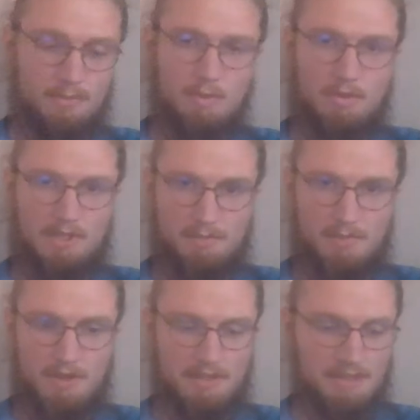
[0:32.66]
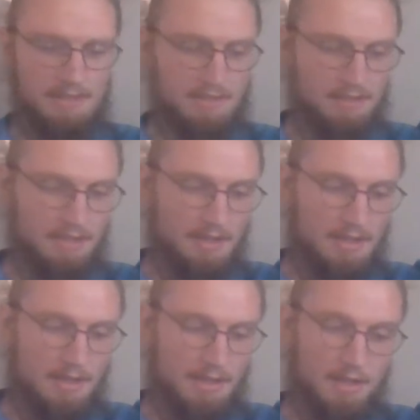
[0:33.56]
with this process.
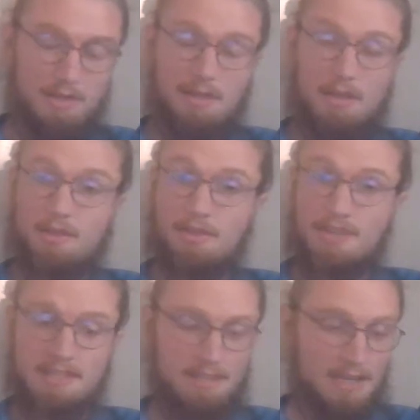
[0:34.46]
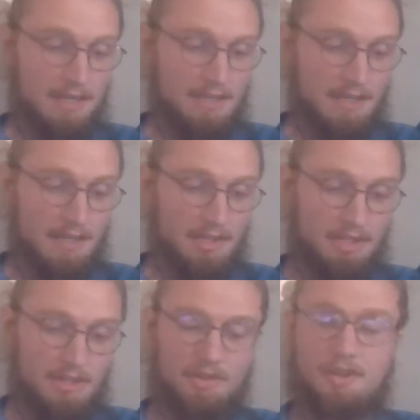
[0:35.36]
An increase in ADH
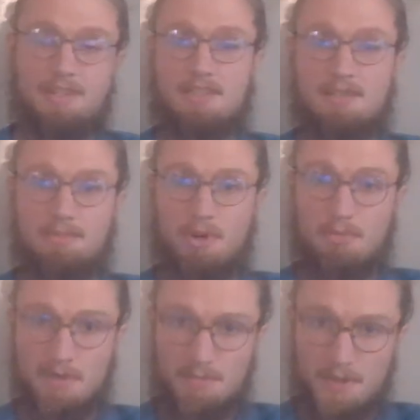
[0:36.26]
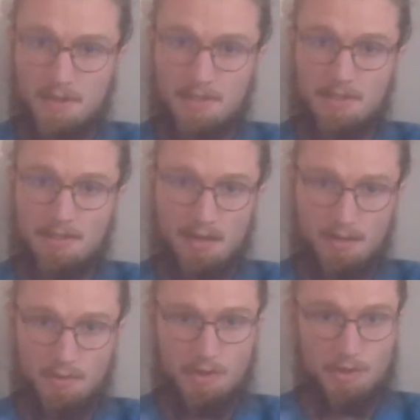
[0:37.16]
increases the permeability
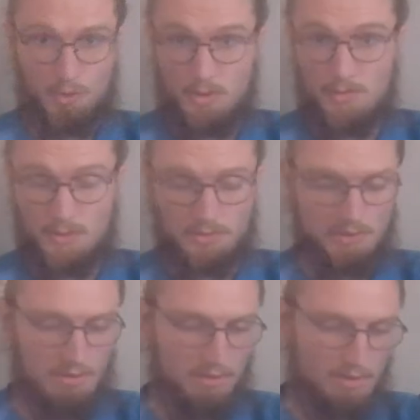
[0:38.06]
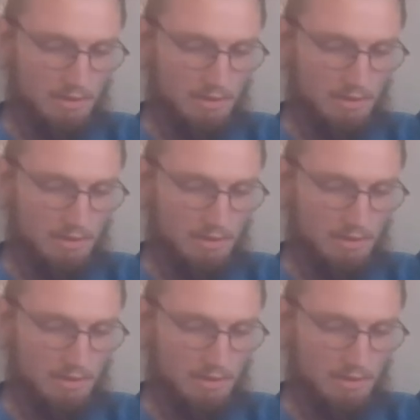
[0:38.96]
of renal tubules.